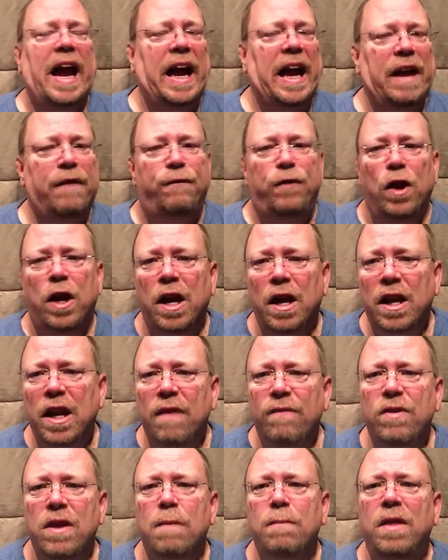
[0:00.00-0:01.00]
If you can
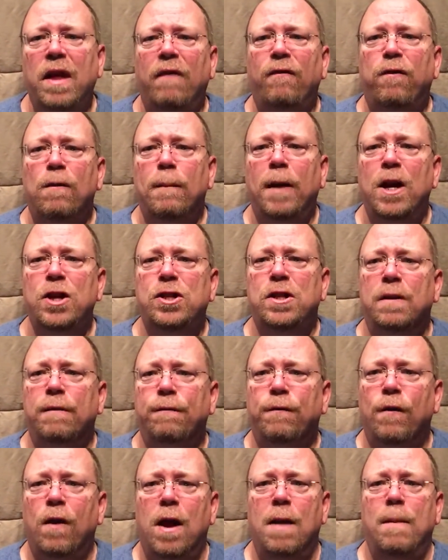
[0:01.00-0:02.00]
give them the information up
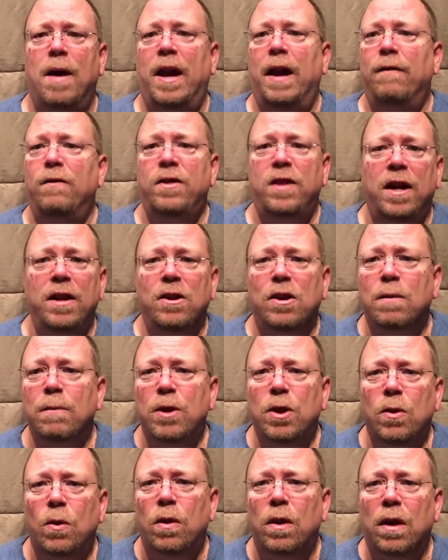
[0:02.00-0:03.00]
front about everything they're going to
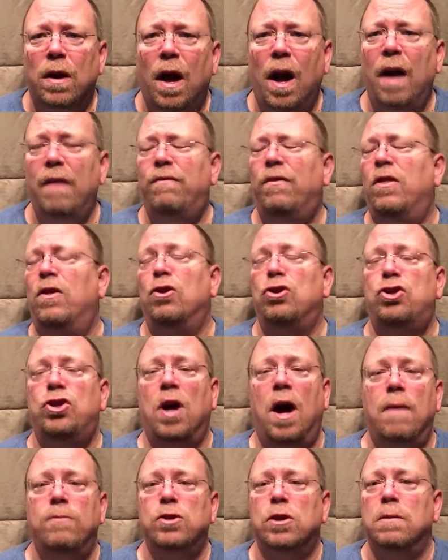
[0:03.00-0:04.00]
be doing in life, their
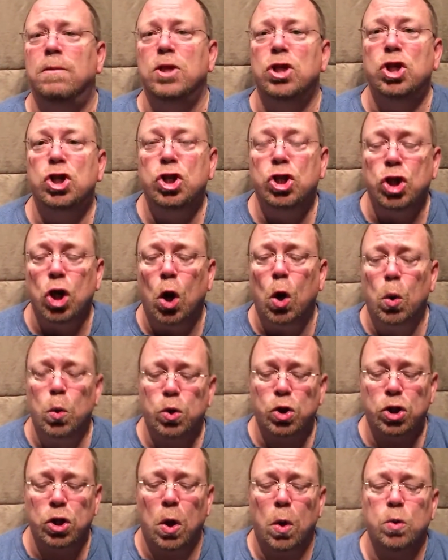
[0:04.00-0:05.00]
jobs are going to
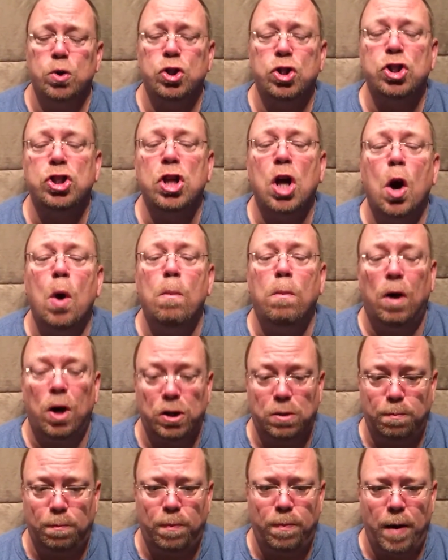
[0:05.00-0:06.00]
be so
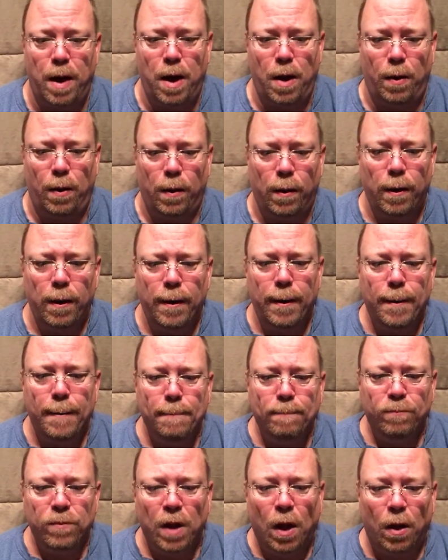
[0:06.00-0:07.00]
much better.
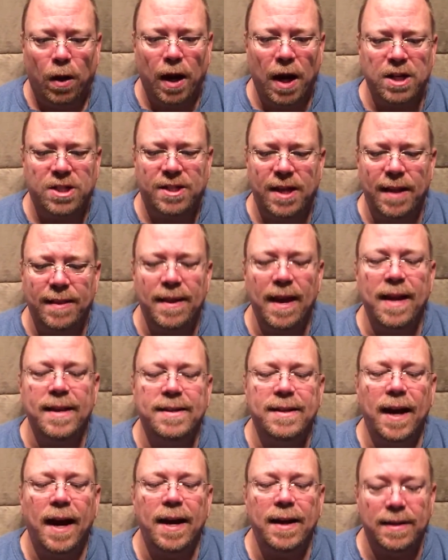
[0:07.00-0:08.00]
Okay, set that
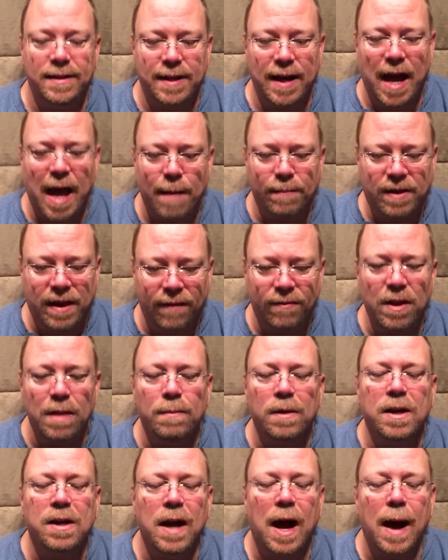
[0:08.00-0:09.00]
date and time. Give them
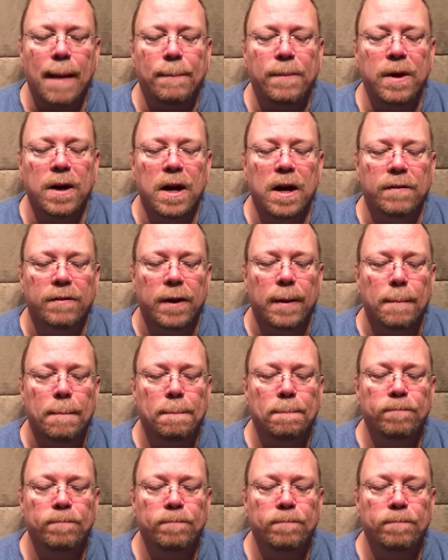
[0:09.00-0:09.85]
a copy of it.